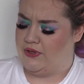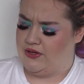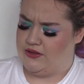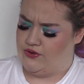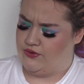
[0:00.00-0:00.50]

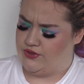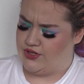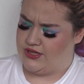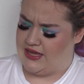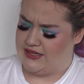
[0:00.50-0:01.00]
Beauty
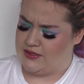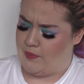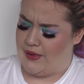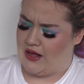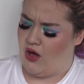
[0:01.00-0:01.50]
launched
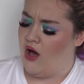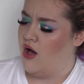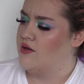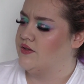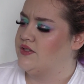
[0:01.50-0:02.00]
this
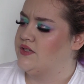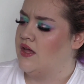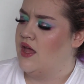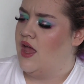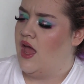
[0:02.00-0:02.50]
because